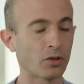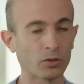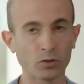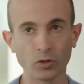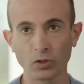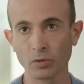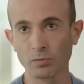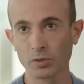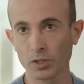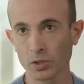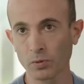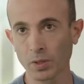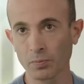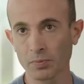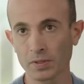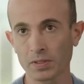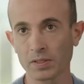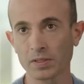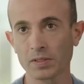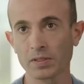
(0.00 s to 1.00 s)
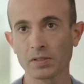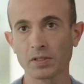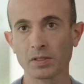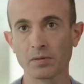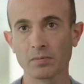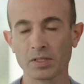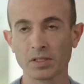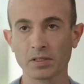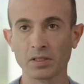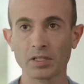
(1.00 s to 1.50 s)
autonomous weapon
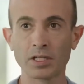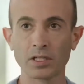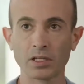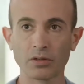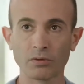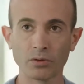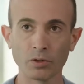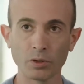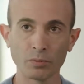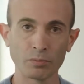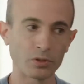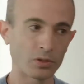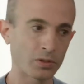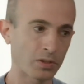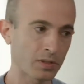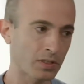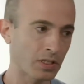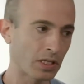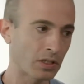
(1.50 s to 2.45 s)
systems and killer robots,